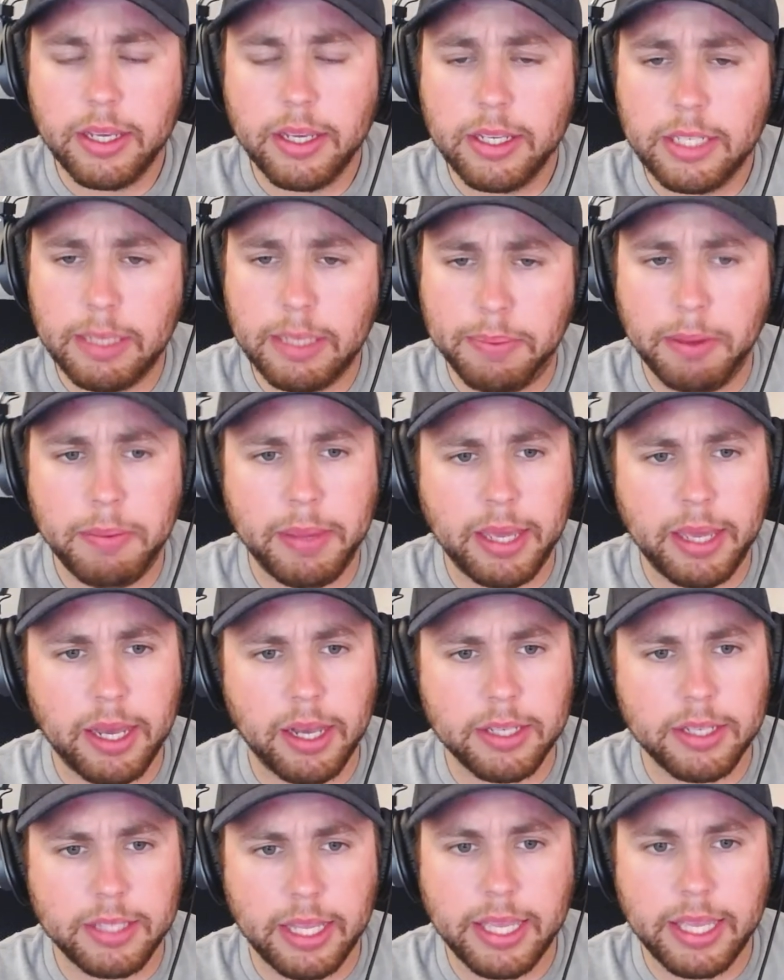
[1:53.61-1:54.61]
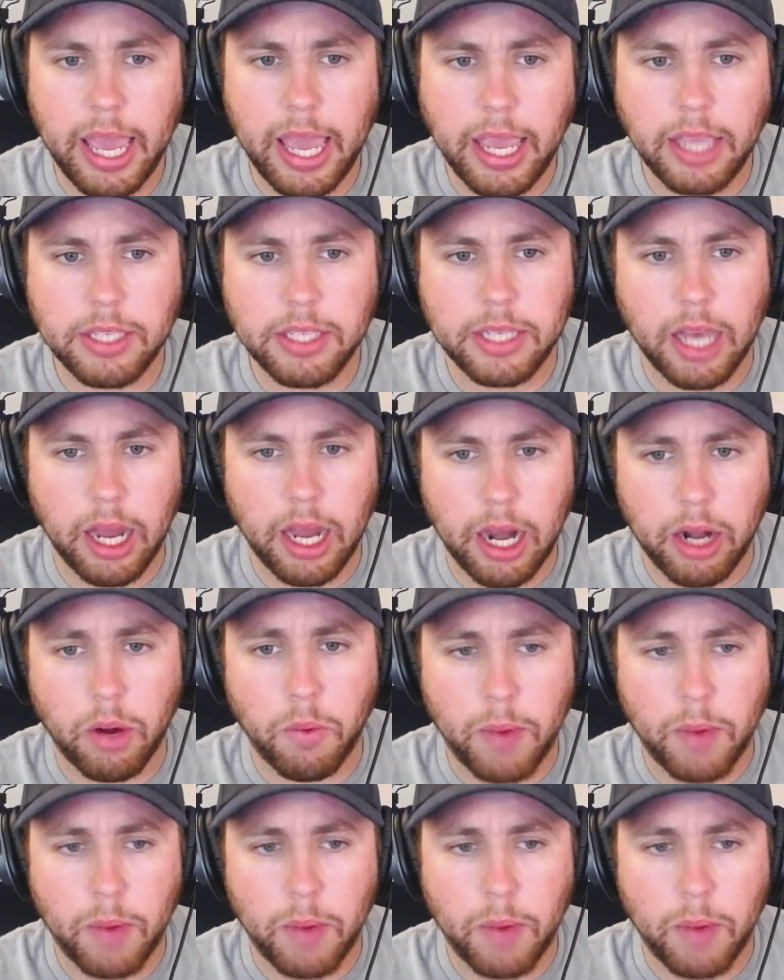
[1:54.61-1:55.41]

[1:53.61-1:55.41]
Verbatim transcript: simply because the Yankees got on a